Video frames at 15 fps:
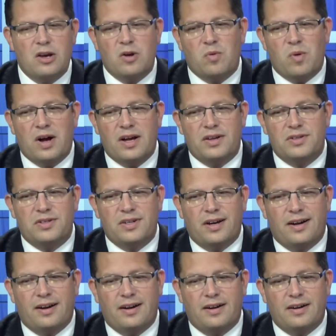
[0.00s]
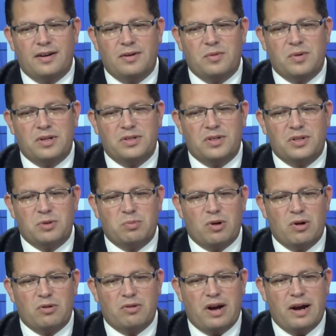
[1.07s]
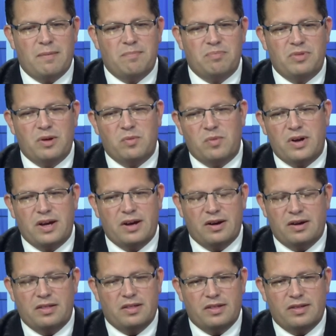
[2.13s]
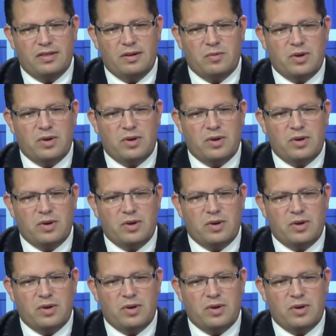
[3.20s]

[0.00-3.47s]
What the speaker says: was this program that